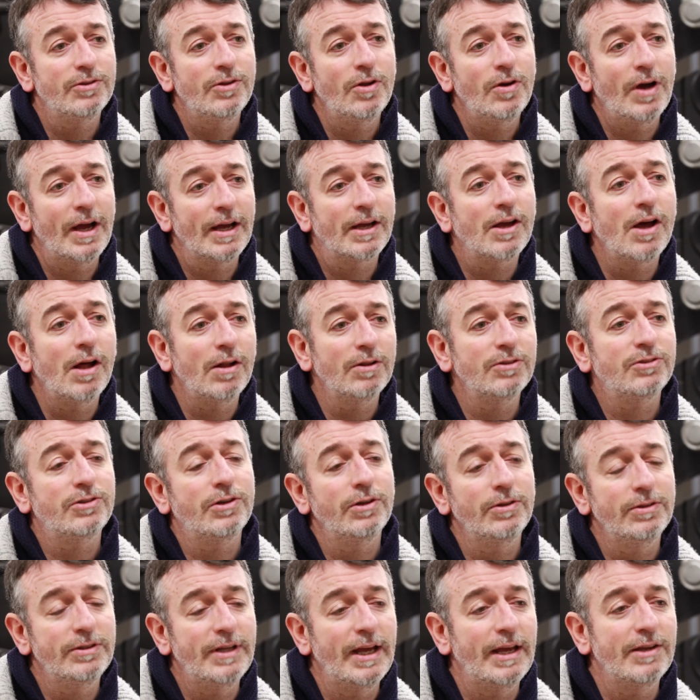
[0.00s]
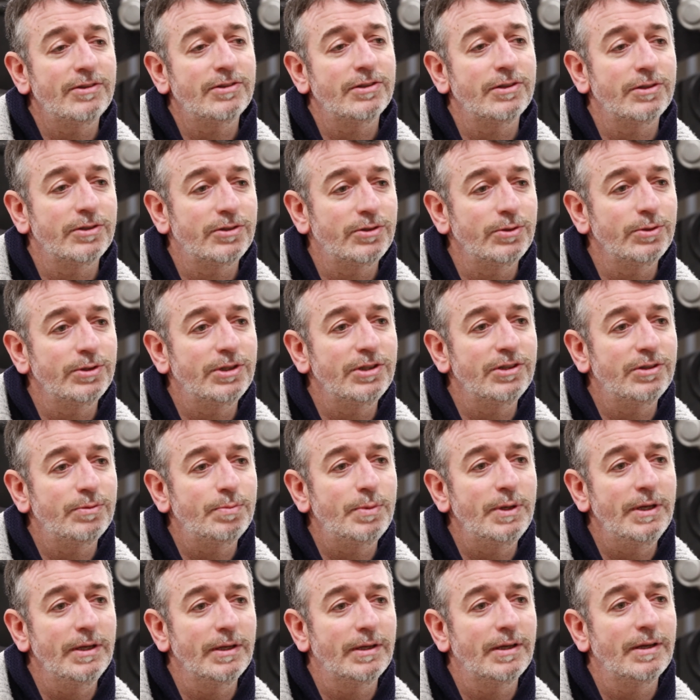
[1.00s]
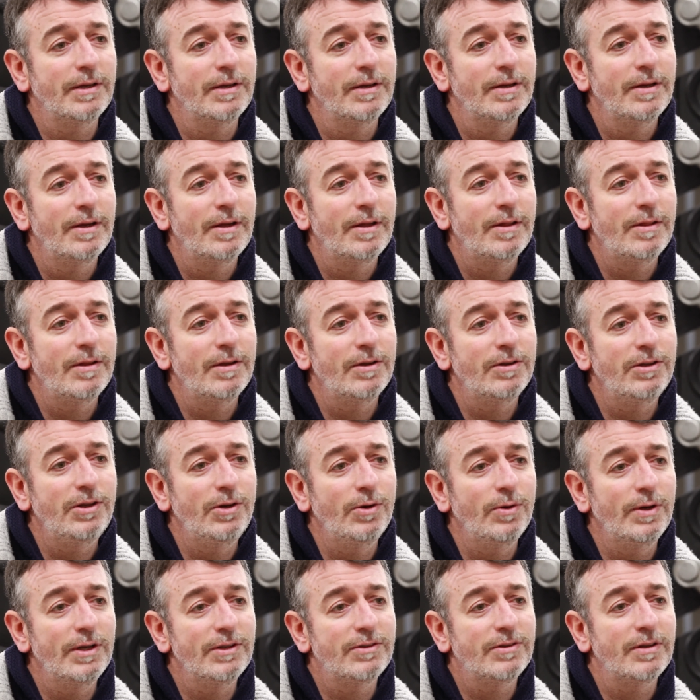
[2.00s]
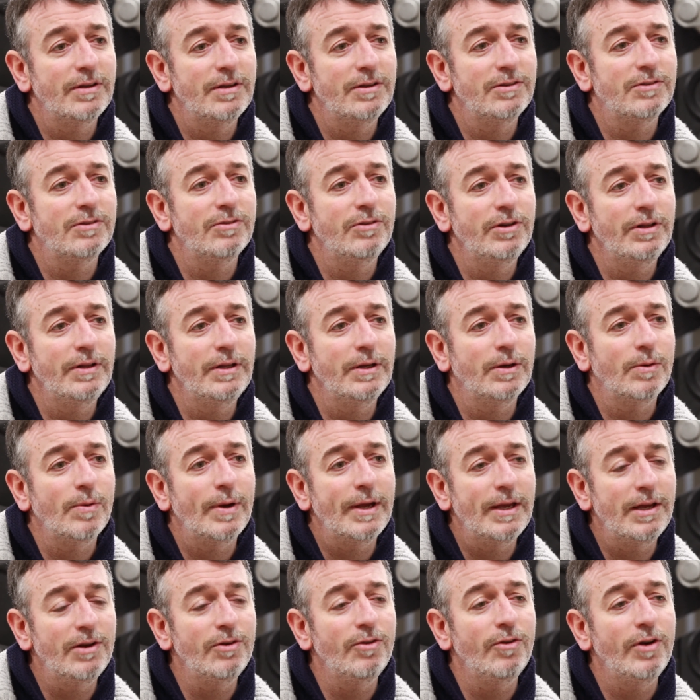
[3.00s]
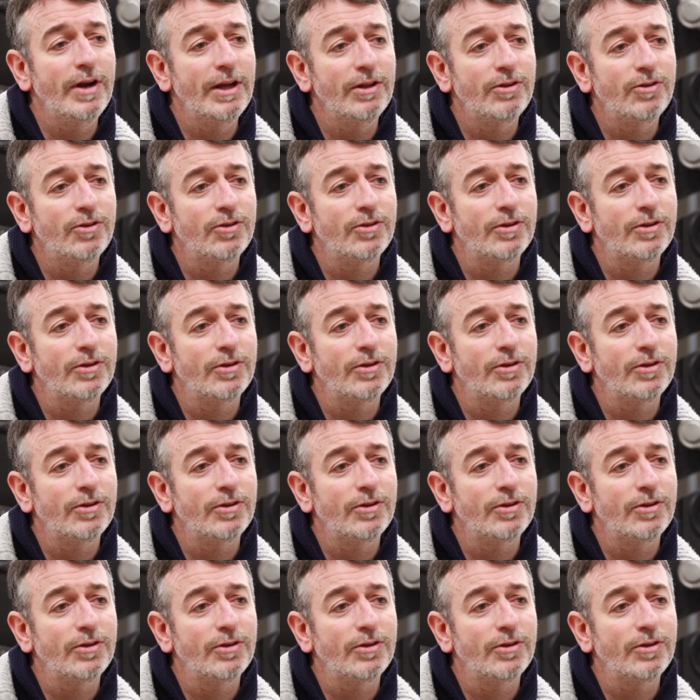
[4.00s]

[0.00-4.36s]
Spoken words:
not a cultural desert, so to speak. It's really quite enriched.